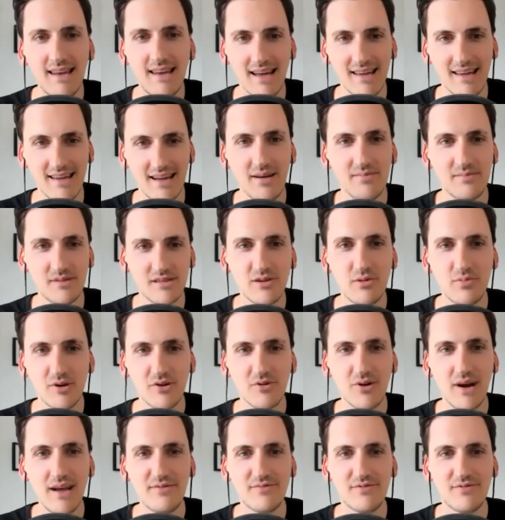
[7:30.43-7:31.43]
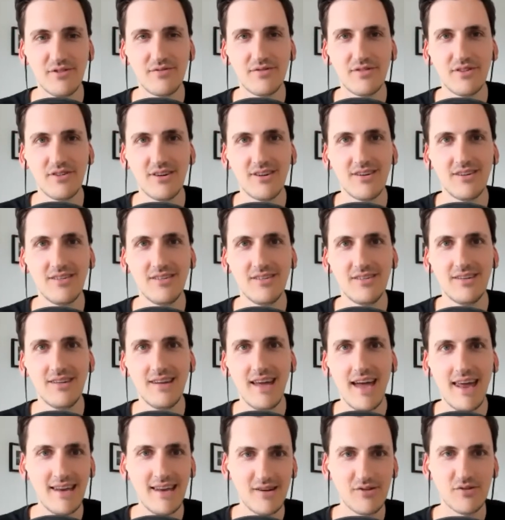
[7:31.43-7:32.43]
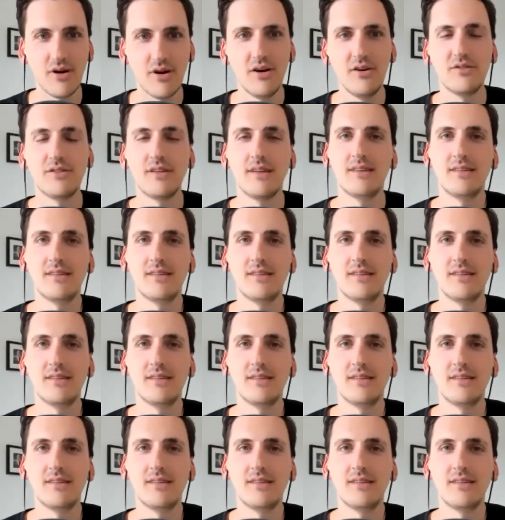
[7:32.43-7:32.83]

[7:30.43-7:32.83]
Like I'm super grateful for any growth.